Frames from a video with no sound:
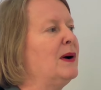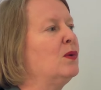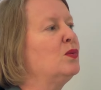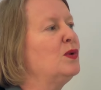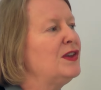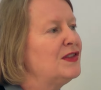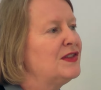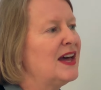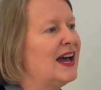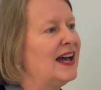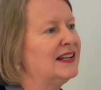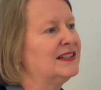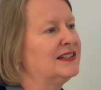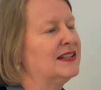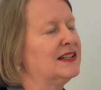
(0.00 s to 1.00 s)
With
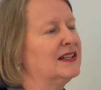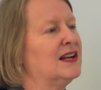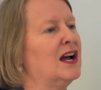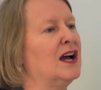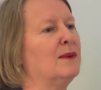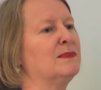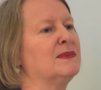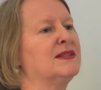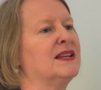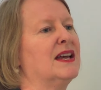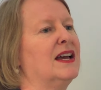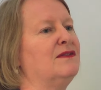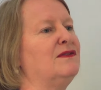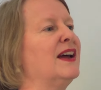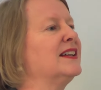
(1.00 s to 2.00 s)
that comes
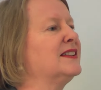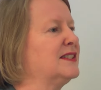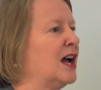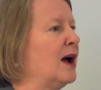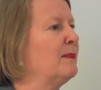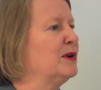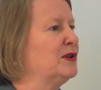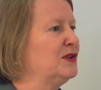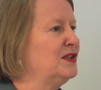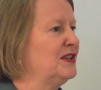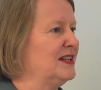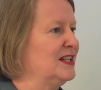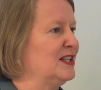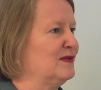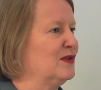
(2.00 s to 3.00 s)
advanced
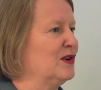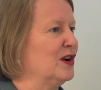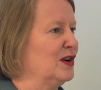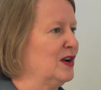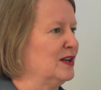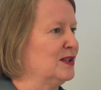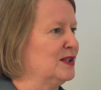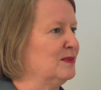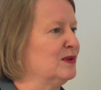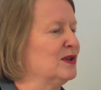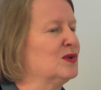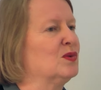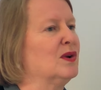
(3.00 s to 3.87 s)
opportunities for our customers.